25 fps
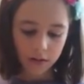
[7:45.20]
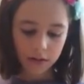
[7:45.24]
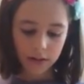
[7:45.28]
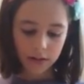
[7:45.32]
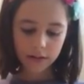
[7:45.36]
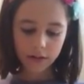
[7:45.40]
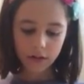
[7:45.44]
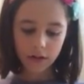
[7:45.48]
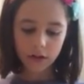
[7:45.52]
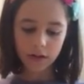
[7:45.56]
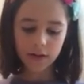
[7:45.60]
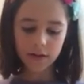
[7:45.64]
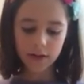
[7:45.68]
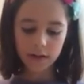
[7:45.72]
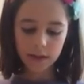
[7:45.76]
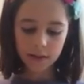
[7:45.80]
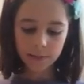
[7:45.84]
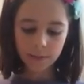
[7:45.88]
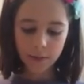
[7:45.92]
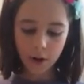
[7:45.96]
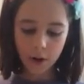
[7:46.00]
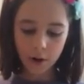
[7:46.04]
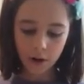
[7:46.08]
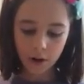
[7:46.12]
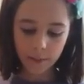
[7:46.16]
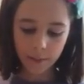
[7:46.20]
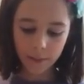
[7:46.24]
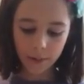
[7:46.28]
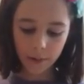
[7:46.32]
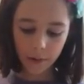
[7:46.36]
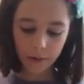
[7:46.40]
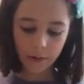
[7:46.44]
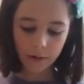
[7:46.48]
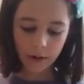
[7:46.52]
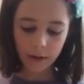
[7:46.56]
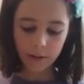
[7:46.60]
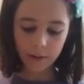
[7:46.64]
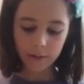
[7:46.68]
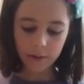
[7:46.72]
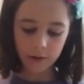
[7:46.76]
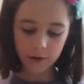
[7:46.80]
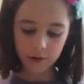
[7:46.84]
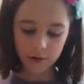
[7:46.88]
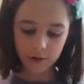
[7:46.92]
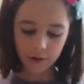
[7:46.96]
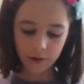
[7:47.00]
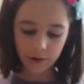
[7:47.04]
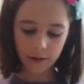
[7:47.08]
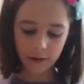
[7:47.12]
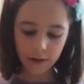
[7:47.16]
As long as it's pokeable, I'm
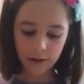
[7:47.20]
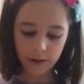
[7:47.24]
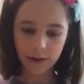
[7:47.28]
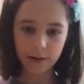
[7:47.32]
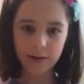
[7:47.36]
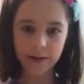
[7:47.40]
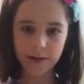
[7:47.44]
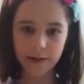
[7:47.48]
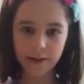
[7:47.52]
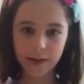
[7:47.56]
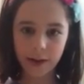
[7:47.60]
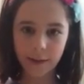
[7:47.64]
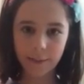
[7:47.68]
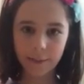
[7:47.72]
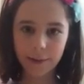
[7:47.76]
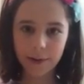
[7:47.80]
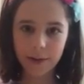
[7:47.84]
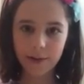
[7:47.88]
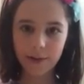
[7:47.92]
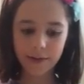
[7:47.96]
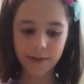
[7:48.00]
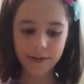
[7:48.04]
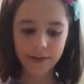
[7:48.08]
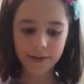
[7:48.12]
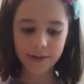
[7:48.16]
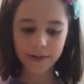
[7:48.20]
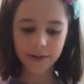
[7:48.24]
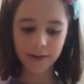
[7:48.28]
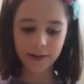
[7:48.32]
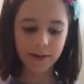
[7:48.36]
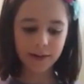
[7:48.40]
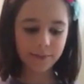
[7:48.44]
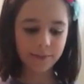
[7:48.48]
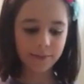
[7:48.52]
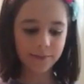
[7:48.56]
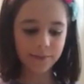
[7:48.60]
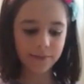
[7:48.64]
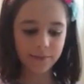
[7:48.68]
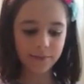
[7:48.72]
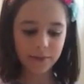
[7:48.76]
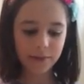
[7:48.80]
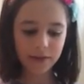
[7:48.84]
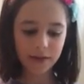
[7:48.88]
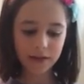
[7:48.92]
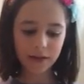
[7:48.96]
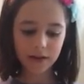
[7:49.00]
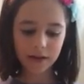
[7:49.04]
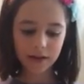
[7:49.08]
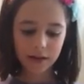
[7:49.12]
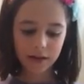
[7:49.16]
usually always happy with the slime.
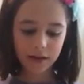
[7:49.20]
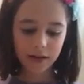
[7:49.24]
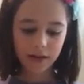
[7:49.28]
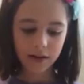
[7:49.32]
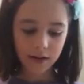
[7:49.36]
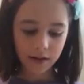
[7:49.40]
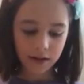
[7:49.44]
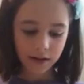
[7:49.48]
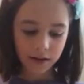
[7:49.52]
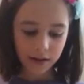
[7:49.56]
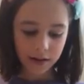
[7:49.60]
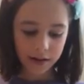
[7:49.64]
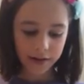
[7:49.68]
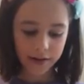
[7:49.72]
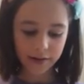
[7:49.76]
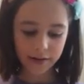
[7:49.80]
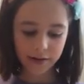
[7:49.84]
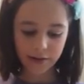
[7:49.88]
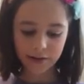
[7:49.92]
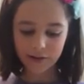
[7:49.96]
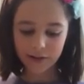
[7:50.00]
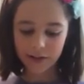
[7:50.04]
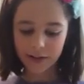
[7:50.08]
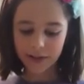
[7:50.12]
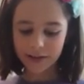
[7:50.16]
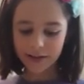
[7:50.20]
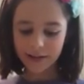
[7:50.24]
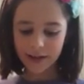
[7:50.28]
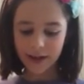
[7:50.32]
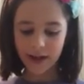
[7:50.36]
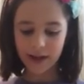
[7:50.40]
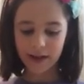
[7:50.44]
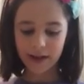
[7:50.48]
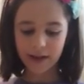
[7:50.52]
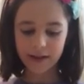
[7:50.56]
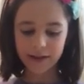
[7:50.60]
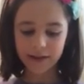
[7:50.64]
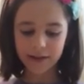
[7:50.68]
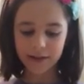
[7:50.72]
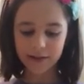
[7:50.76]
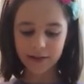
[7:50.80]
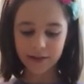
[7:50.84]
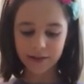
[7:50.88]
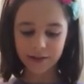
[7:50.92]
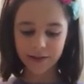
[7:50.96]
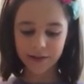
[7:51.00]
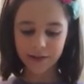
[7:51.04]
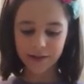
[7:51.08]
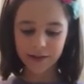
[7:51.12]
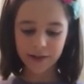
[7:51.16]
And usually say it's
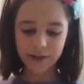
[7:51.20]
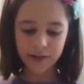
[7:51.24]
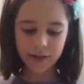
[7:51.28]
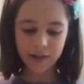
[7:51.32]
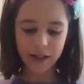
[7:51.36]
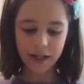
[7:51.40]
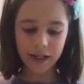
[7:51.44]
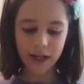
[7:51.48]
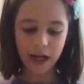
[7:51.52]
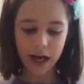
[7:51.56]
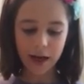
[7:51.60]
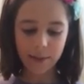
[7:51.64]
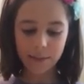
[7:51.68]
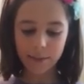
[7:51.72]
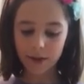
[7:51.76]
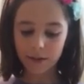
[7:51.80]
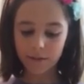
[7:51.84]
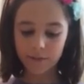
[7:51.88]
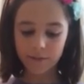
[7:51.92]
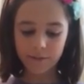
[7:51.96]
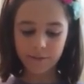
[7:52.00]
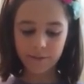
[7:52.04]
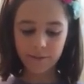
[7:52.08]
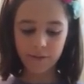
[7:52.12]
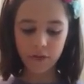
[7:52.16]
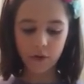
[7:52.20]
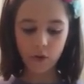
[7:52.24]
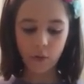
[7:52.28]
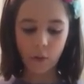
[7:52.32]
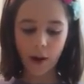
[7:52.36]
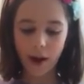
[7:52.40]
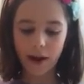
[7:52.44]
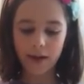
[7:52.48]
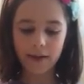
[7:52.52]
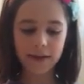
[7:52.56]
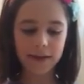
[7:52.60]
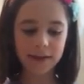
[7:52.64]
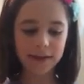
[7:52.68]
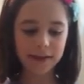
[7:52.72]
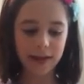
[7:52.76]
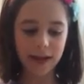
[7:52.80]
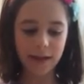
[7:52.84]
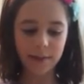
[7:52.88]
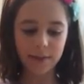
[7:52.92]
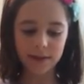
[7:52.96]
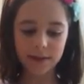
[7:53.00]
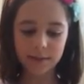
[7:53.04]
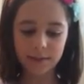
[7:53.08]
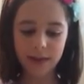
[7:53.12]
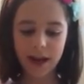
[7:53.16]
just the way the
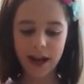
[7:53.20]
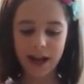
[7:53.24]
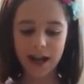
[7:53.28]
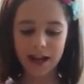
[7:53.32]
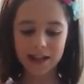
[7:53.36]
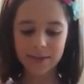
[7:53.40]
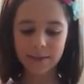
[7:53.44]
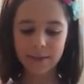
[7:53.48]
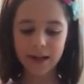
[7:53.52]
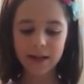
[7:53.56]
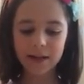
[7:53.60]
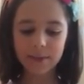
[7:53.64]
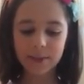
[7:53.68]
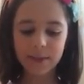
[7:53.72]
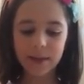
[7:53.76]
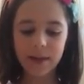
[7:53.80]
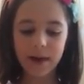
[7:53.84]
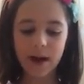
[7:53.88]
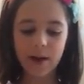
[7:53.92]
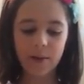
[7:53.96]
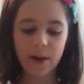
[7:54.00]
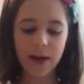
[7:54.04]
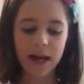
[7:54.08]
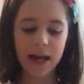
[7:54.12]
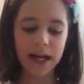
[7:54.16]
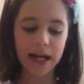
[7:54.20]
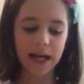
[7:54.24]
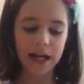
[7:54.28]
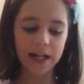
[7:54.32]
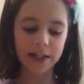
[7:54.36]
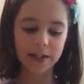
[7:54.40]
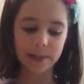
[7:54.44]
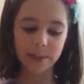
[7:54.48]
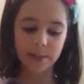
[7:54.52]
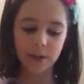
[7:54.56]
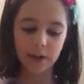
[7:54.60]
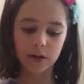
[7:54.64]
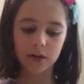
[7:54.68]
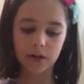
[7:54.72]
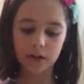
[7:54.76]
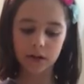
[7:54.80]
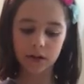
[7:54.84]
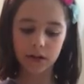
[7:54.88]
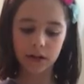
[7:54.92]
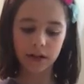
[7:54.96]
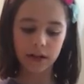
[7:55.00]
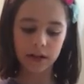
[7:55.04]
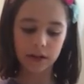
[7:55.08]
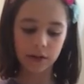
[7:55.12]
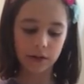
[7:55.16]
slime was made, it's meant to be that way, and I just
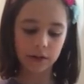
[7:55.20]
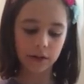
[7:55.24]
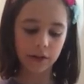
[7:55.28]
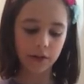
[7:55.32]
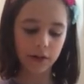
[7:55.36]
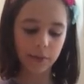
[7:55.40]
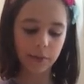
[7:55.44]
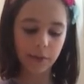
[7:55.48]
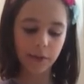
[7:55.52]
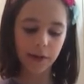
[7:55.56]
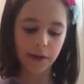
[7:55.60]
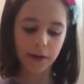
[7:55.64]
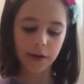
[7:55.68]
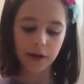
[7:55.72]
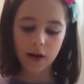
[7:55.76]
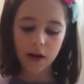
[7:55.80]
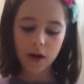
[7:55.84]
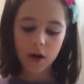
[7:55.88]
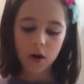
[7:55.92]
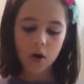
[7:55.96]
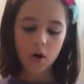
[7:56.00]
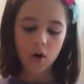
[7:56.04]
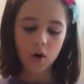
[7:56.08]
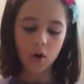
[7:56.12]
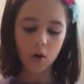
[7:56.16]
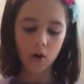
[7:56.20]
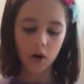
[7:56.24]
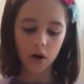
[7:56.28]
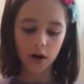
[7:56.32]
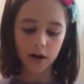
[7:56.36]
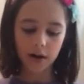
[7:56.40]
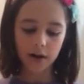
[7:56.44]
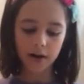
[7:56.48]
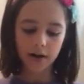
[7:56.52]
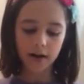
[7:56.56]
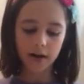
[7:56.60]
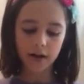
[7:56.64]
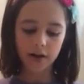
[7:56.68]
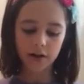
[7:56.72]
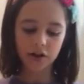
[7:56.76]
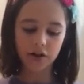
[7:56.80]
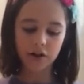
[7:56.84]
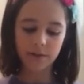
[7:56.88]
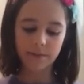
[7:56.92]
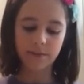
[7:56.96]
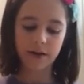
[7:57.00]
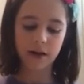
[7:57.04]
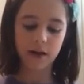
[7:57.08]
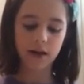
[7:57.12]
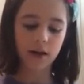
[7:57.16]
personally don't agree with it, or a
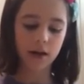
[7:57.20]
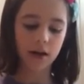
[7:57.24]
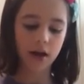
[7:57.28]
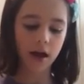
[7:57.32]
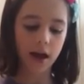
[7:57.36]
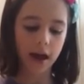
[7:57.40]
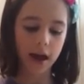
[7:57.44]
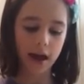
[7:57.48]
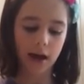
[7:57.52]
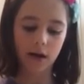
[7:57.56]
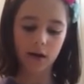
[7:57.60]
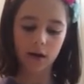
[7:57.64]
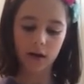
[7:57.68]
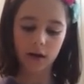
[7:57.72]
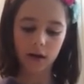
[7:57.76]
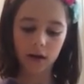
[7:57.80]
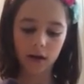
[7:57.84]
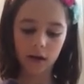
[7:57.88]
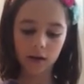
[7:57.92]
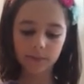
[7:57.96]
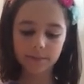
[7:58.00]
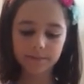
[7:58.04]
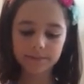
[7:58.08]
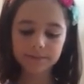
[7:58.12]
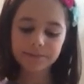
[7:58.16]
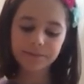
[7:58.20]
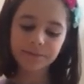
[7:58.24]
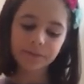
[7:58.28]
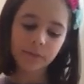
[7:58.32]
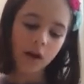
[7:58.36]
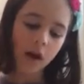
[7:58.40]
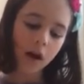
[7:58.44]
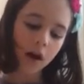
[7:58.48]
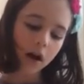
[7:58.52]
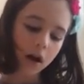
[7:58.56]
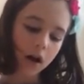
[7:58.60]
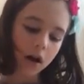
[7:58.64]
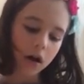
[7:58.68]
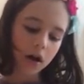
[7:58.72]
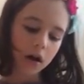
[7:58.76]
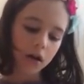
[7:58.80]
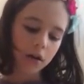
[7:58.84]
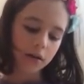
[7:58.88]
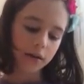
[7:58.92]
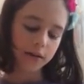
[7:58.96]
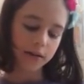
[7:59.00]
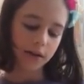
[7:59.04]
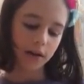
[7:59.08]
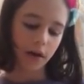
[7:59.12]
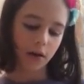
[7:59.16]
shipping error.
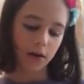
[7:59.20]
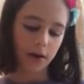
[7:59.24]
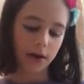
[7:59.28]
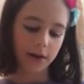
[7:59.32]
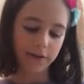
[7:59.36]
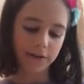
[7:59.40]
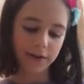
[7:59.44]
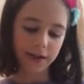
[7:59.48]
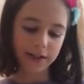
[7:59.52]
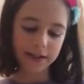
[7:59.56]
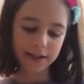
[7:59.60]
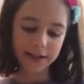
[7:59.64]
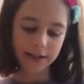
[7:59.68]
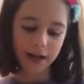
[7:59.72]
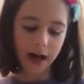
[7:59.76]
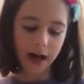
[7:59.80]
So if it's